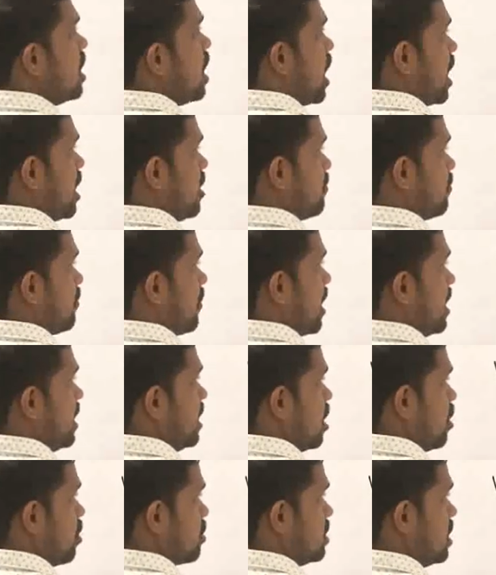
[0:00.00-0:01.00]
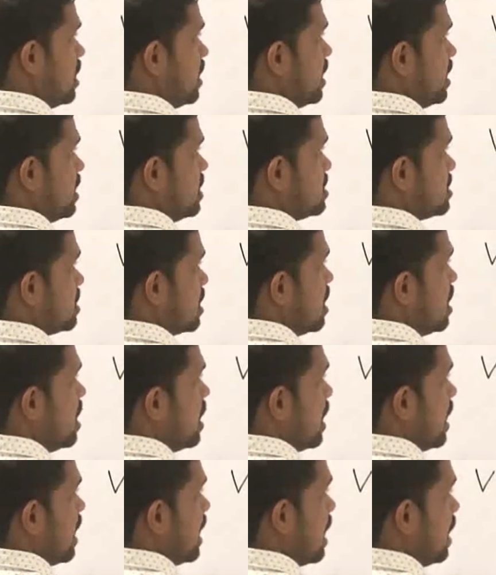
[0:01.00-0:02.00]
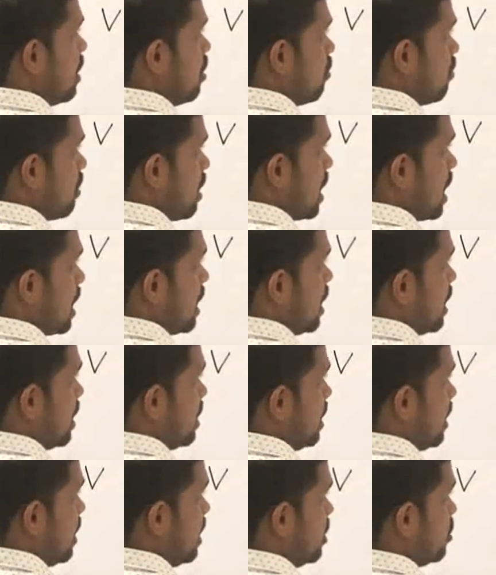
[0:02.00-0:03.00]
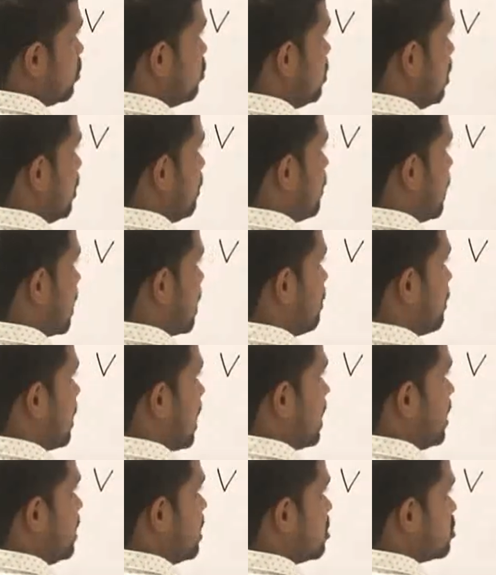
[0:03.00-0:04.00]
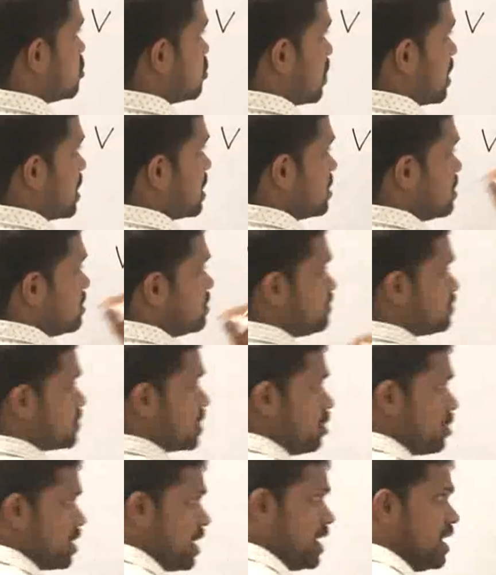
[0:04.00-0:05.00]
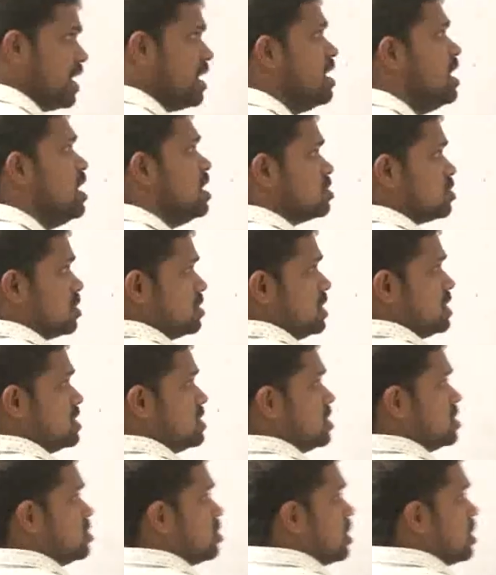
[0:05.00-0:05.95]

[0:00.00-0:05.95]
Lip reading: I find out that it is L1 t to the power minus 1. Okay, so this is